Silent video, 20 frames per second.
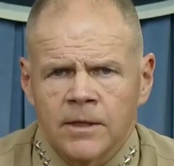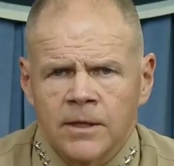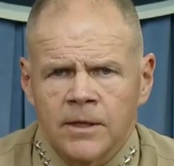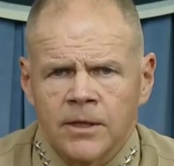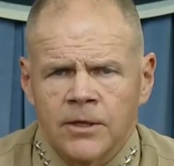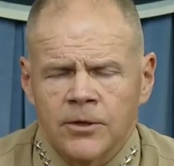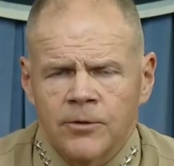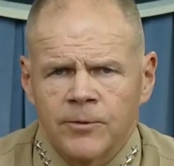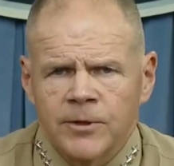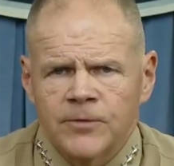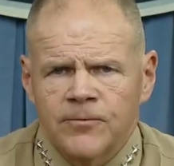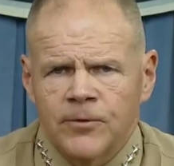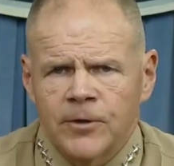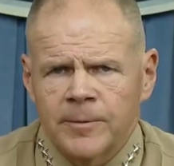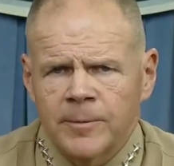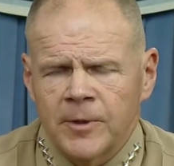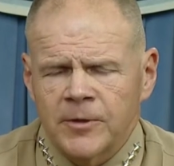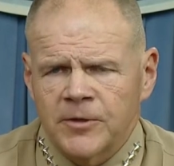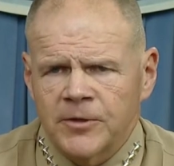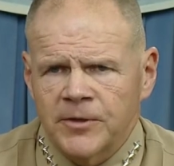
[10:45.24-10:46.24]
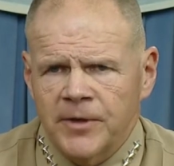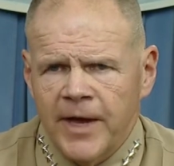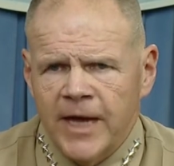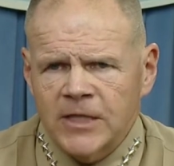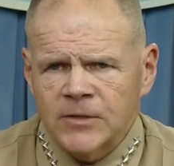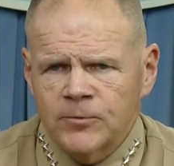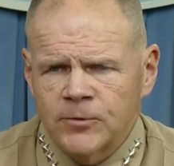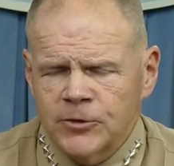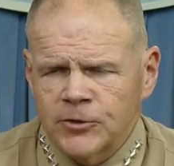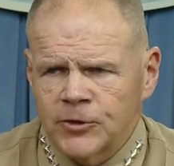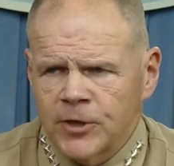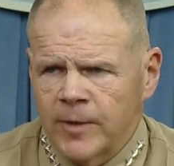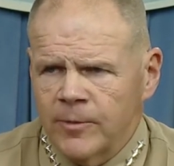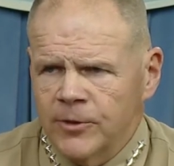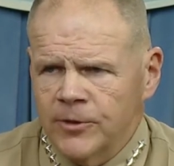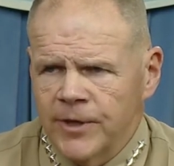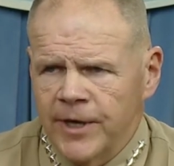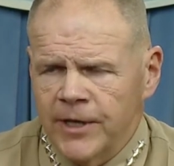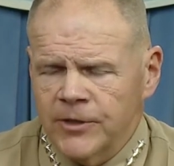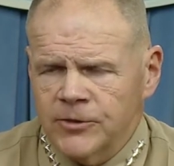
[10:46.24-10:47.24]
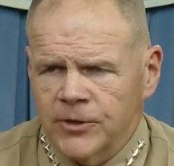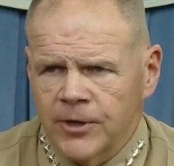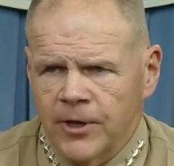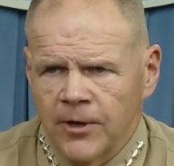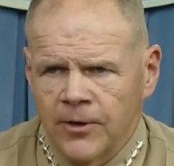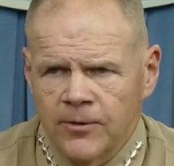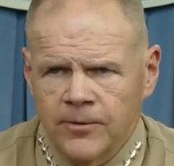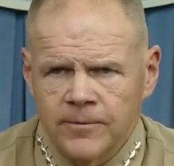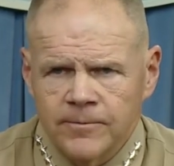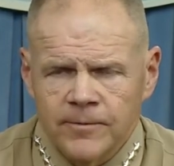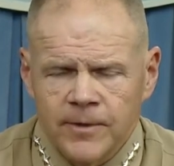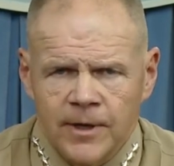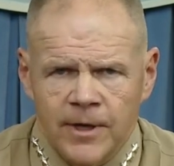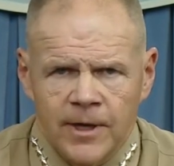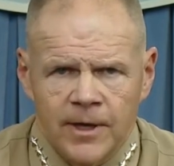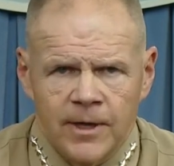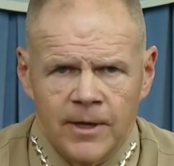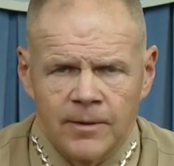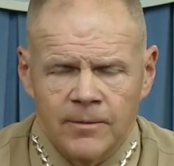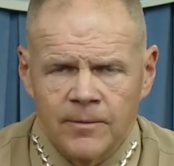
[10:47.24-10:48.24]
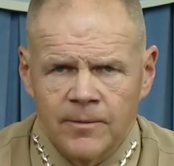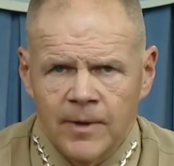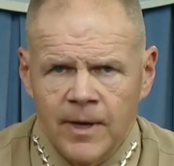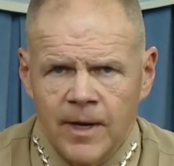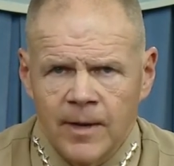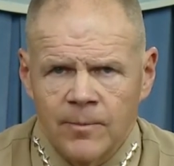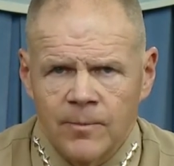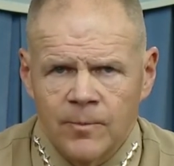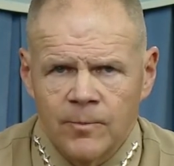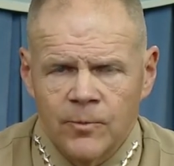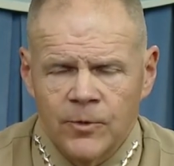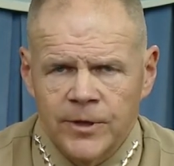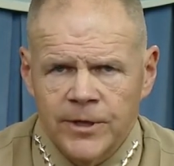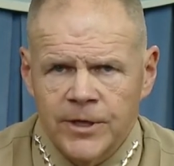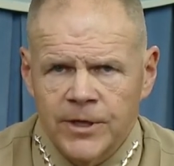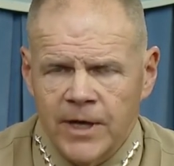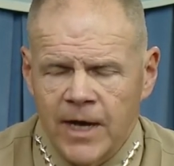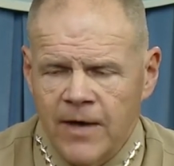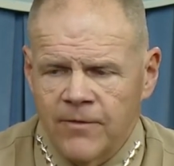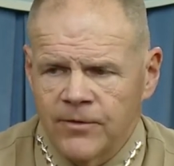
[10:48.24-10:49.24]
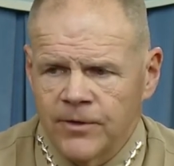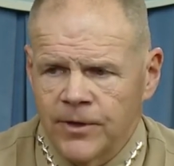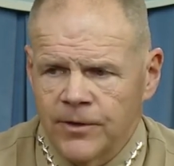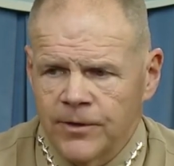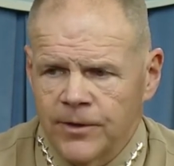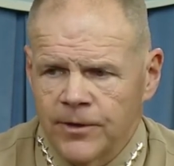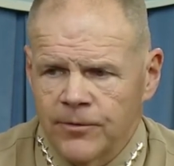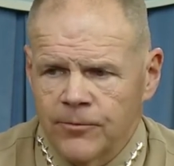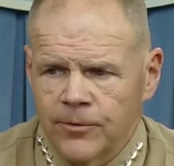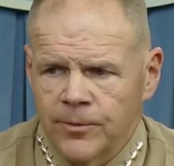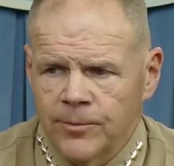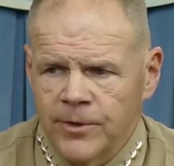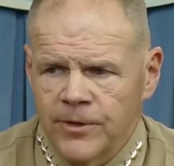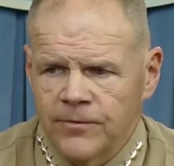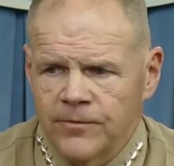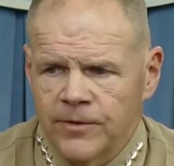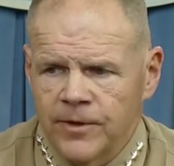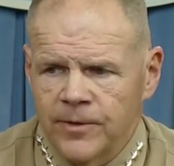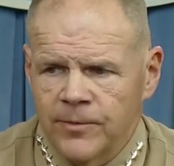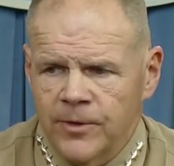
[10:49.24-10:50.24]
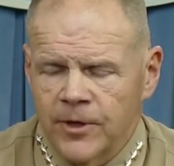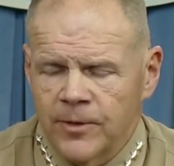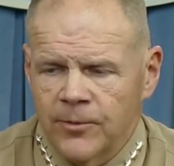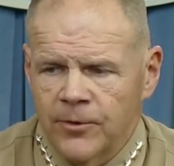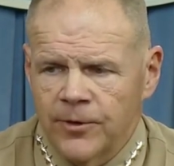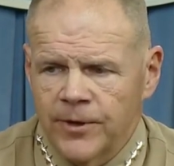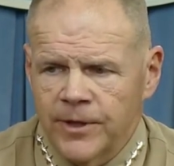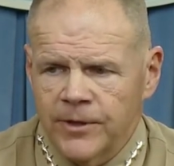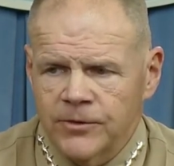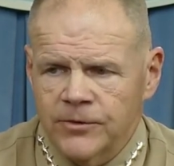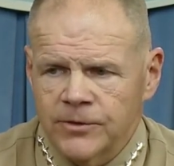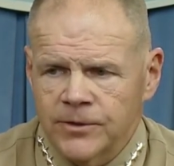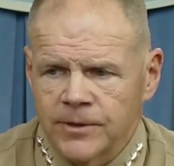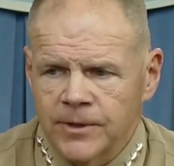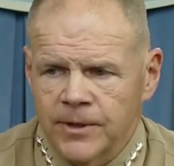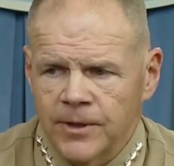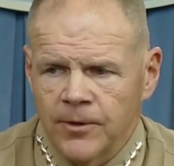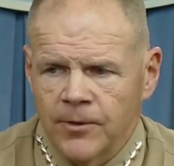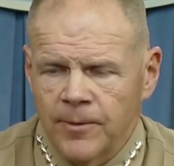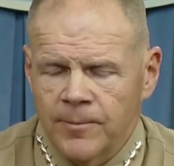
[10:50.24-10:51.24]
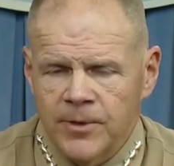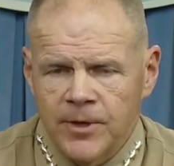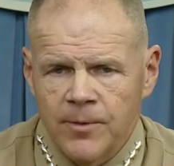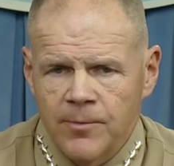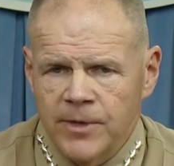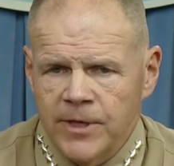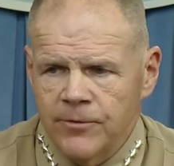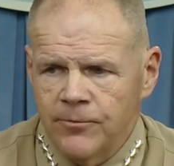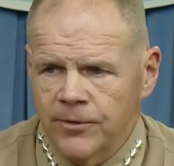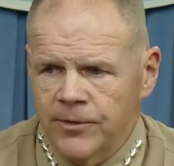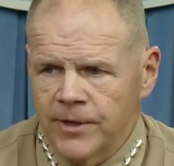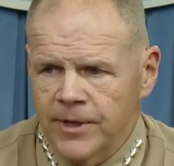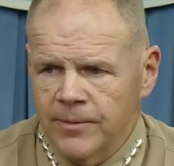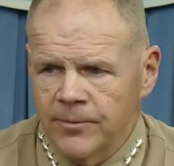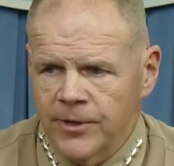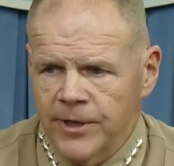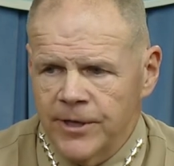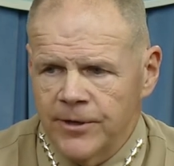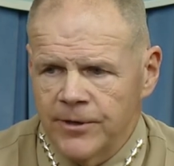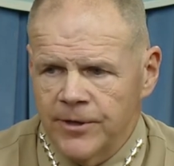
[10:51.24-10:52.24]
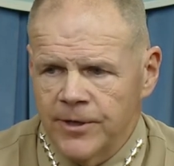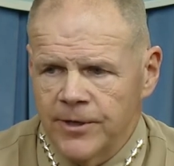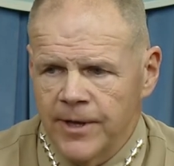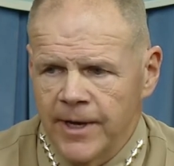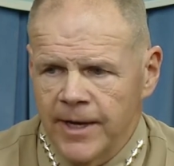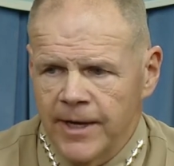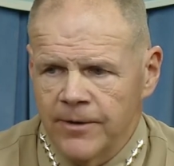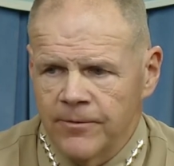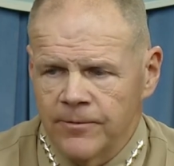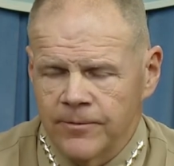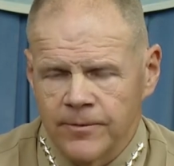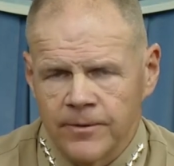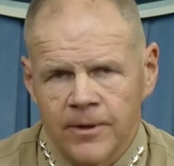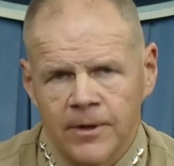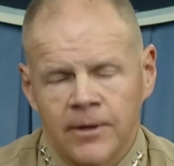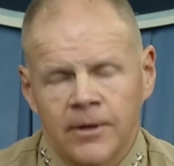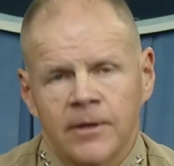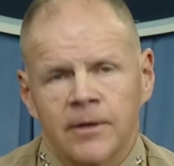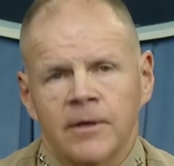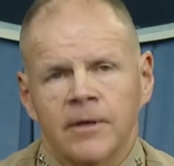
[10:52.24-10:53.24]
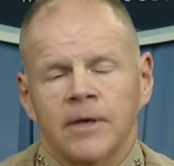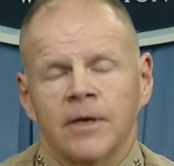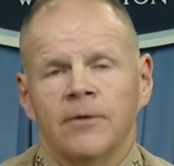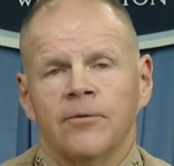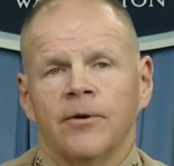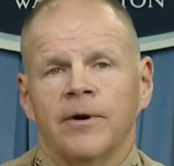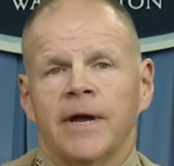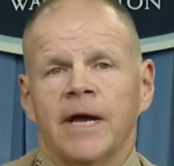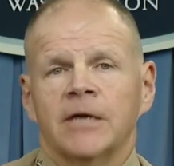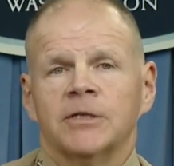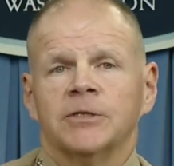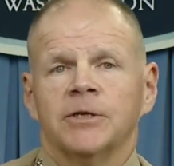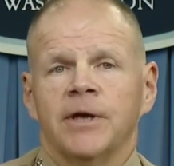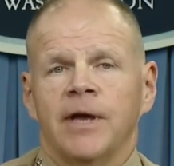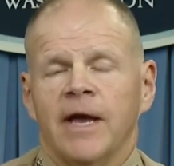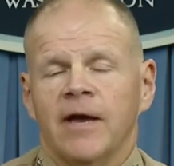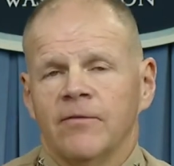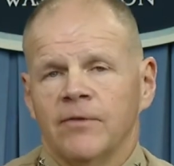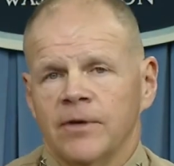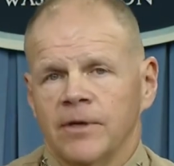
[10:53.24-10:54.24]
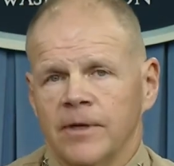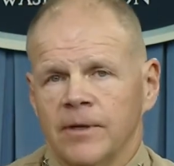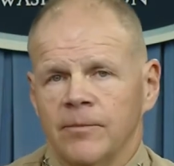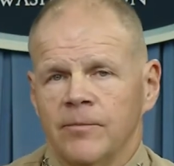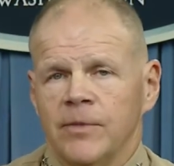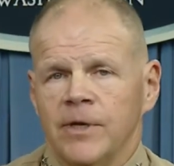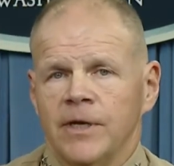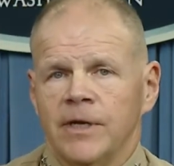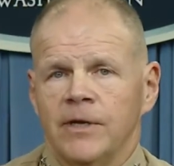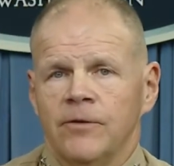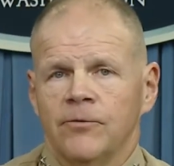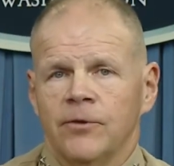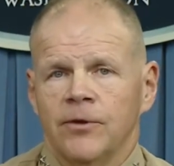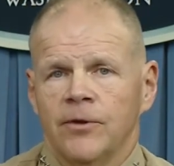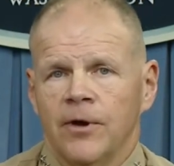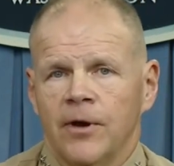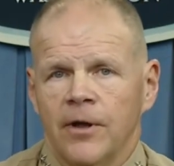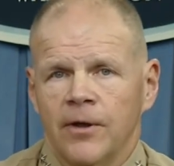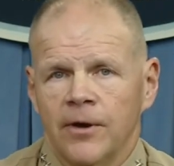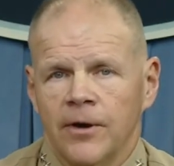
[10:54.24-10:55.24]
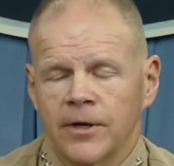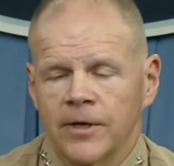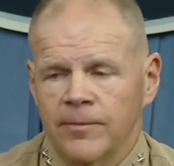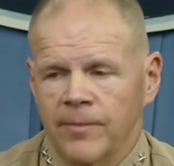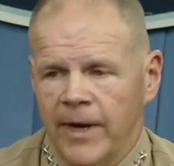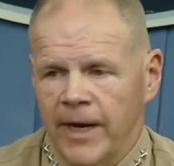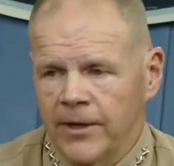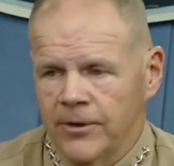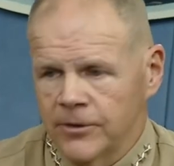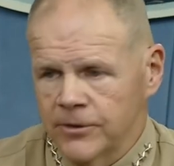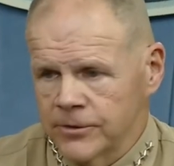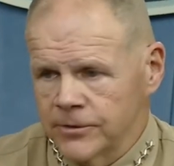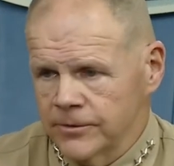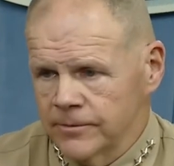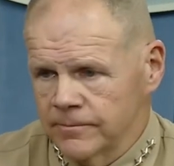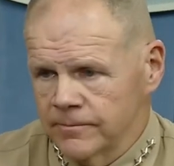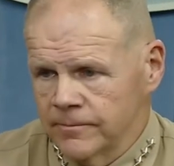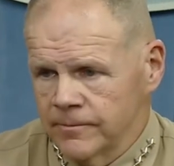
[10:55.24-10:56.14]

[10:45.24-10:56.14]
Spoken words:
You know, we formed up the task force a couple of days ago. I'm pretty confident there will be female Marines. You know, I'm going to meet with them later today. And we're actually having a meeting with all our commanders